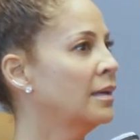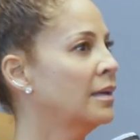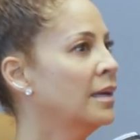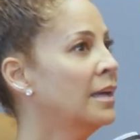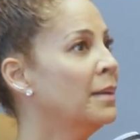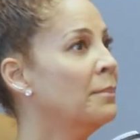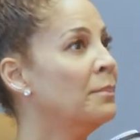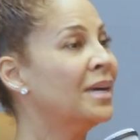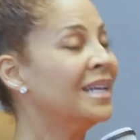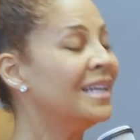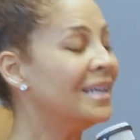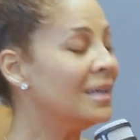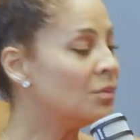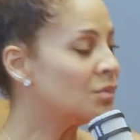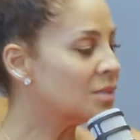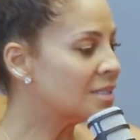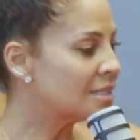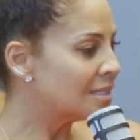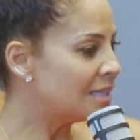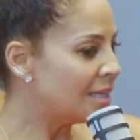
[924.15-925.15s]
Yeah. But it
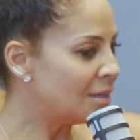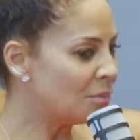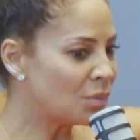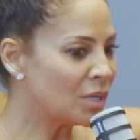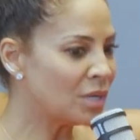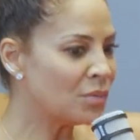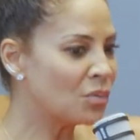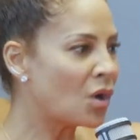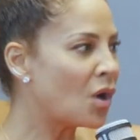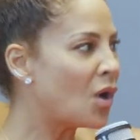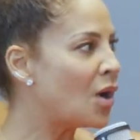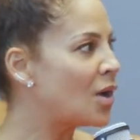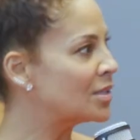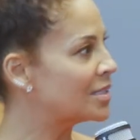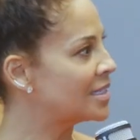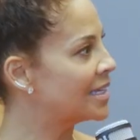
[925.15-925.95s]
was we were all